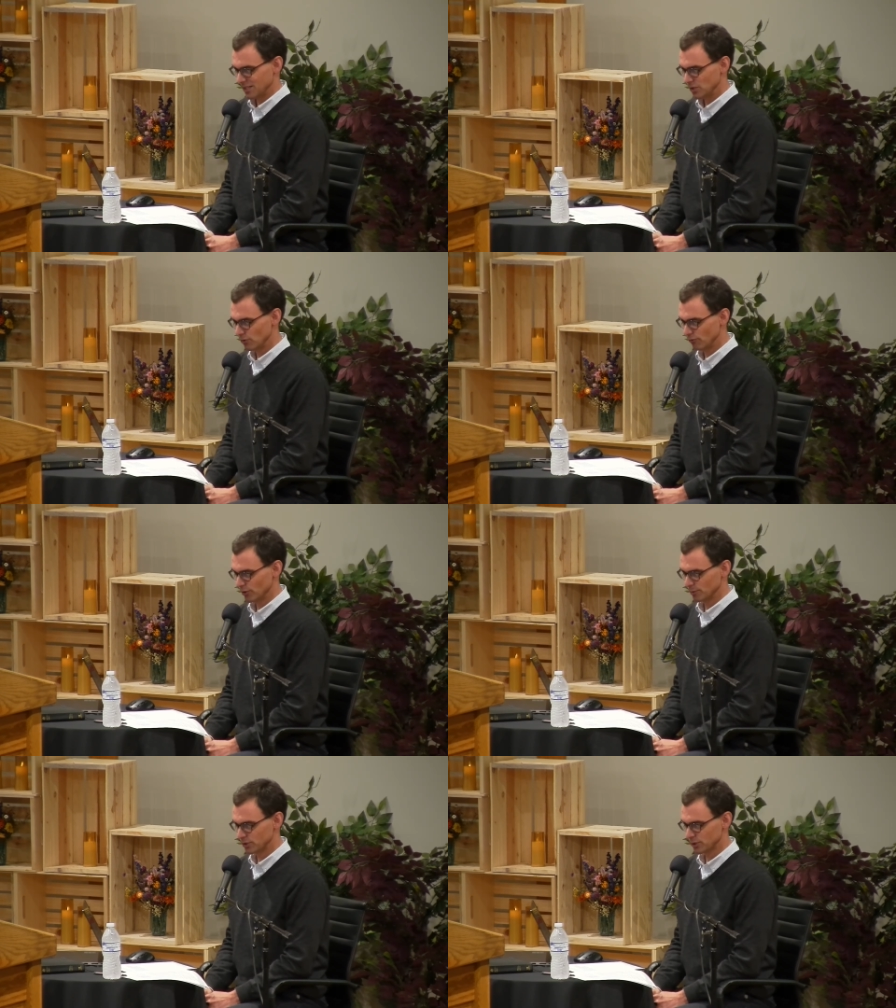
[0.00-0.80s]
You would
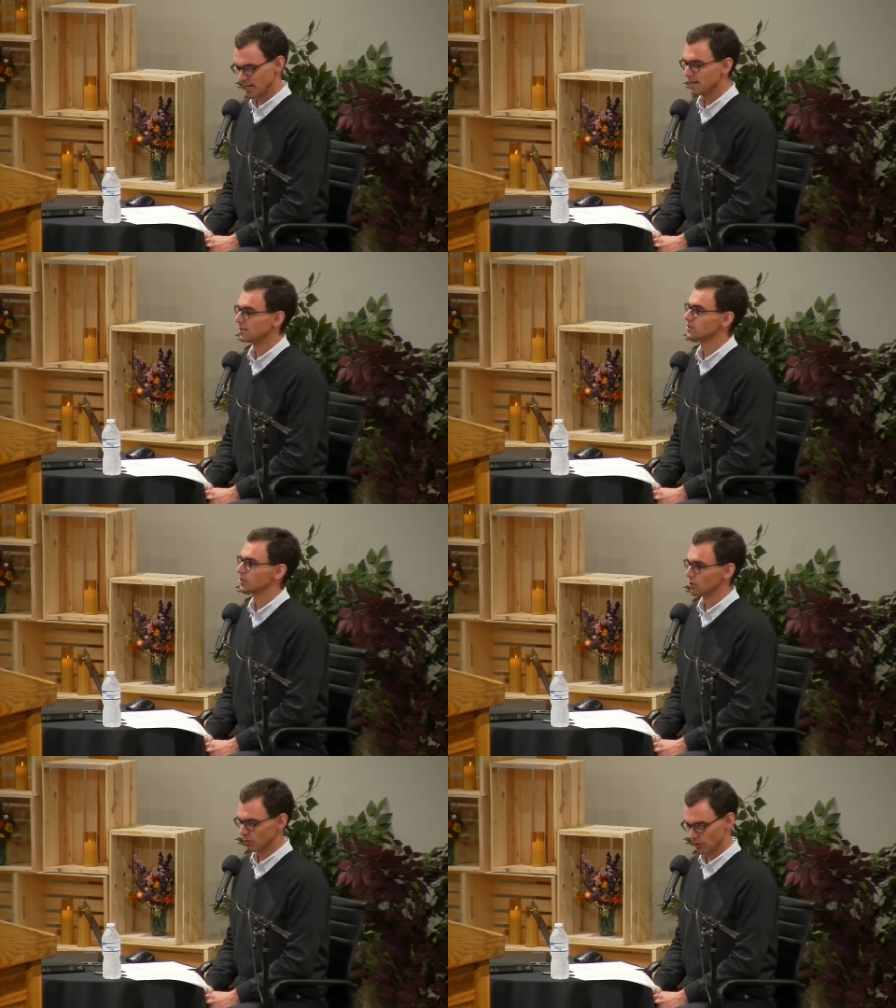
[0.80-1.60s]
feel betrayed, and
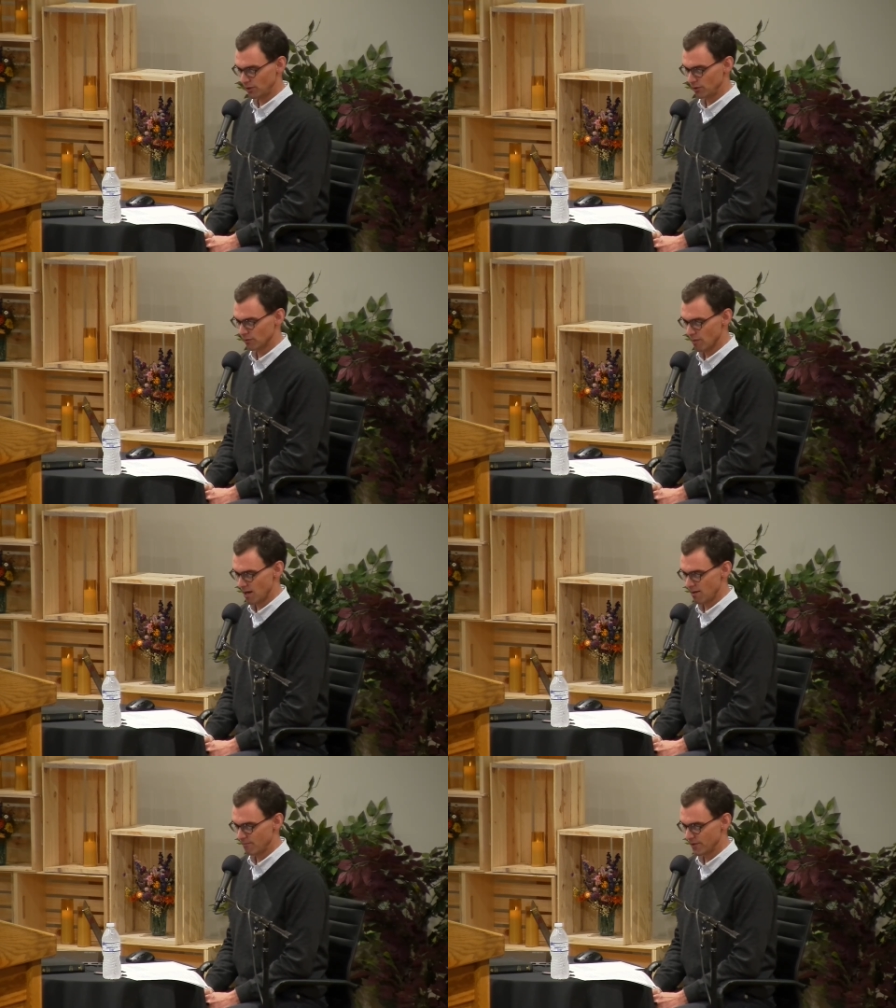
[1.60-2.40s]
so would your
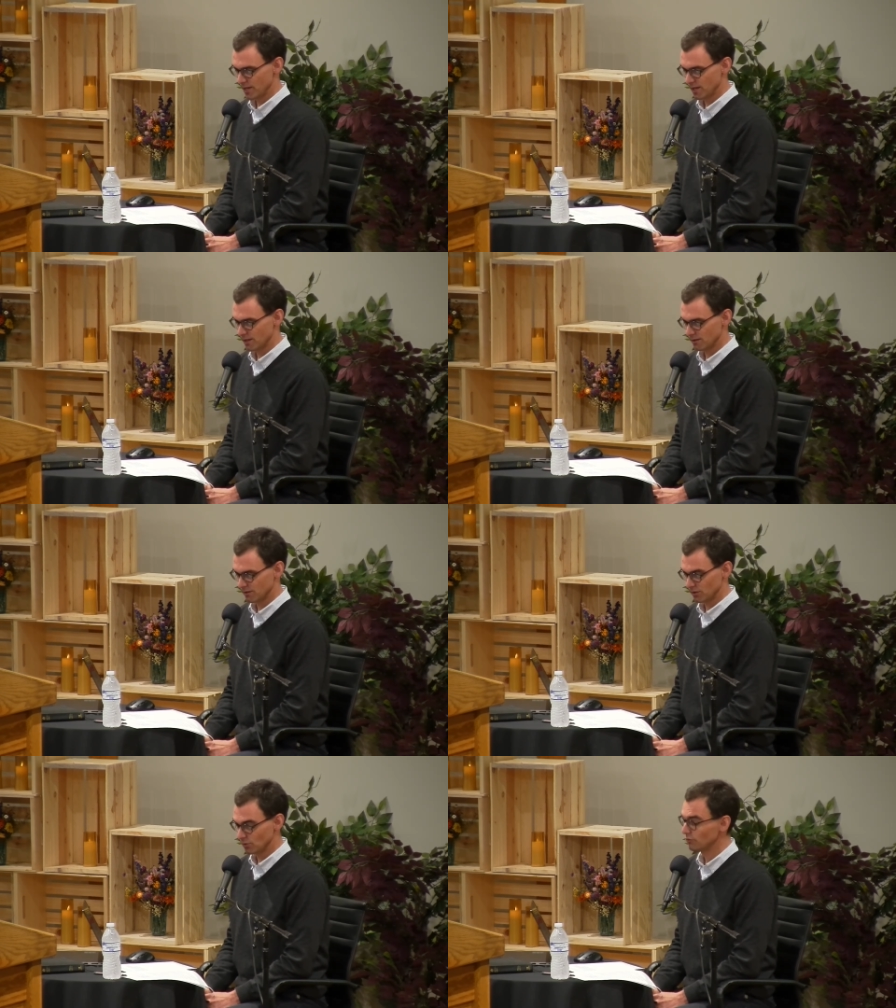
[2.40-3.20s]
mom, and
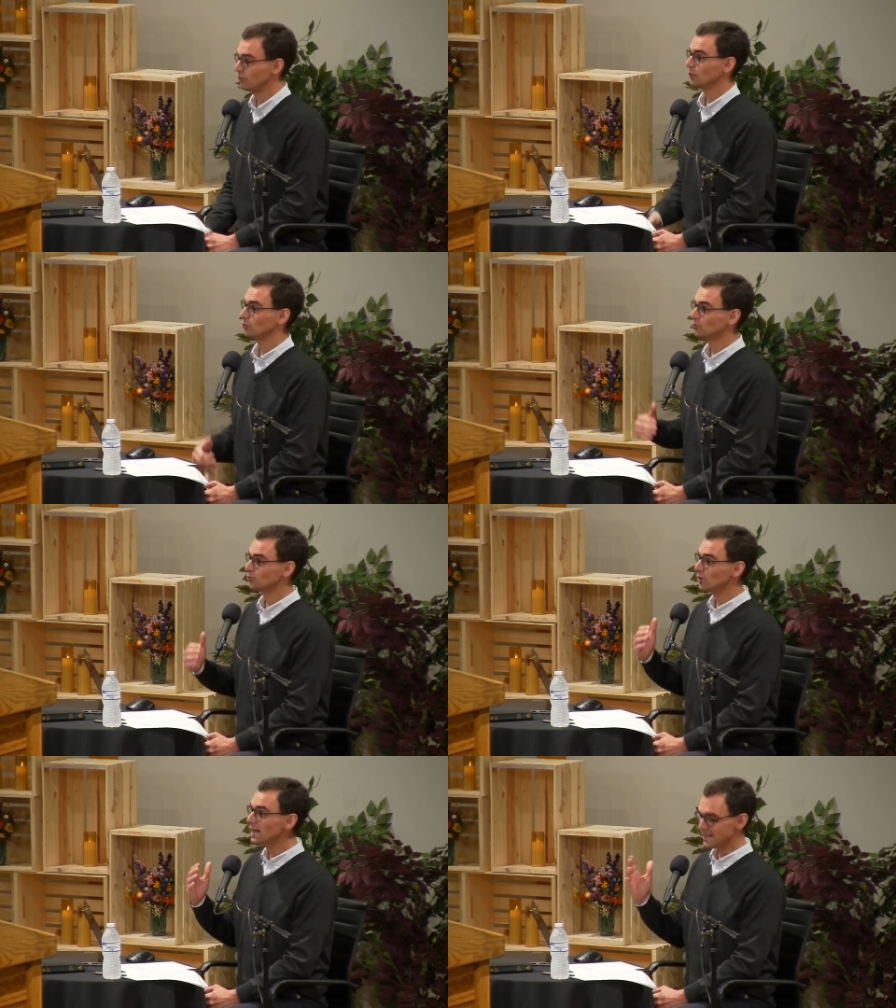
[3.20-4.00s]
you would feel
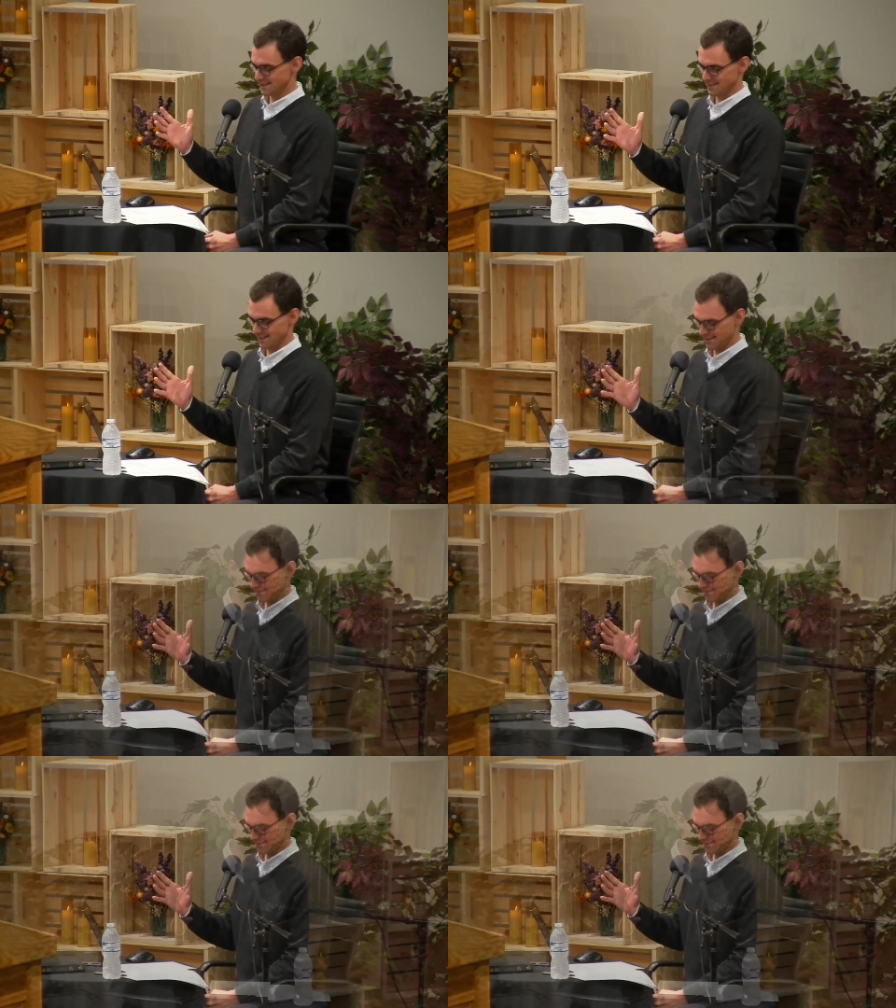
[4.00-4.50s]
right